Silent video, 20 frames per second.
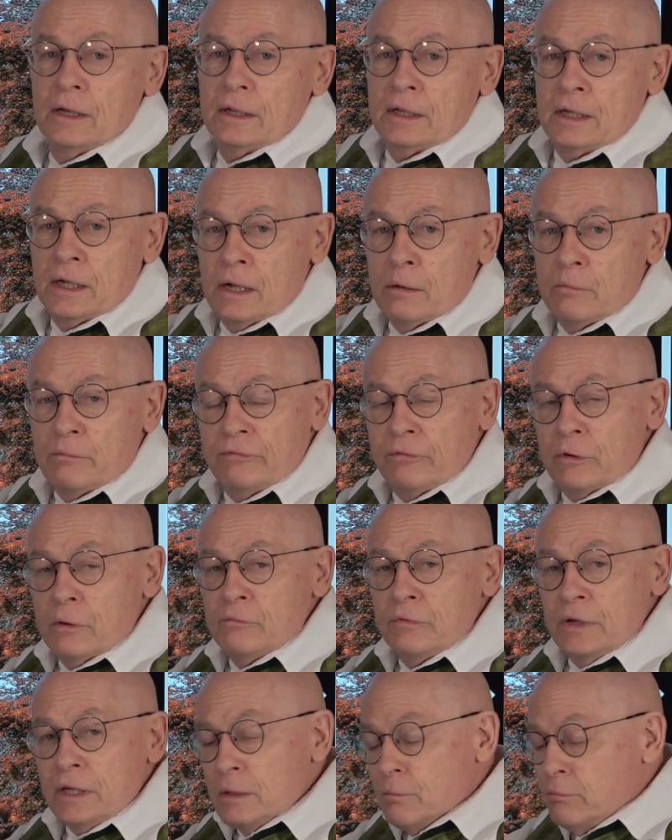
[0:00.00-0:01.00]
come
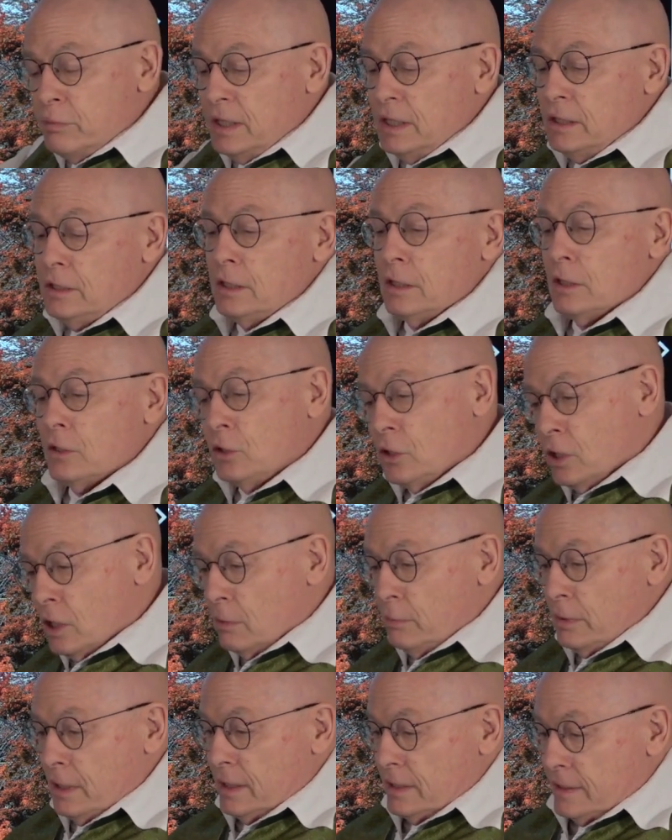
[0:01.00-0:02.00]
from Wikimedia
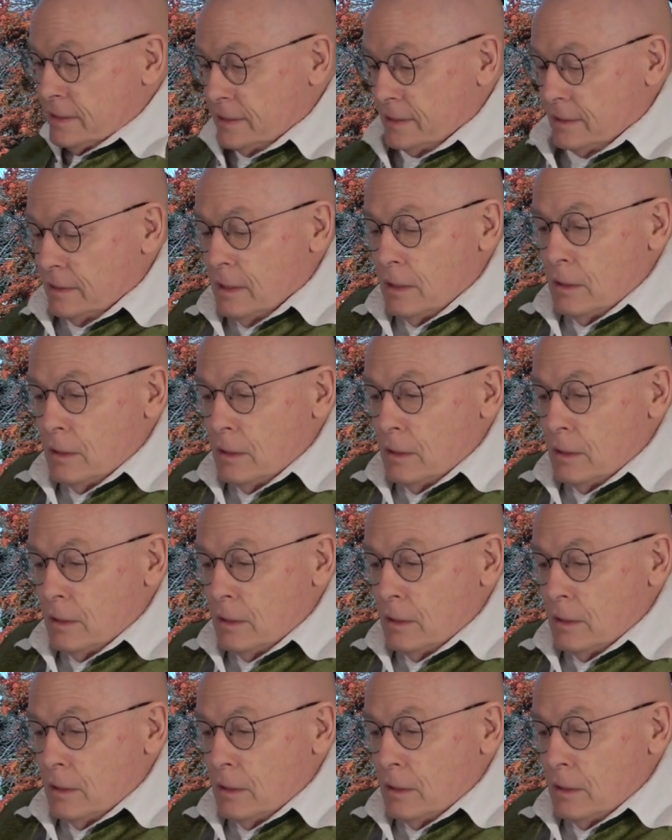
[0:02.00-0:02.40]
Commons.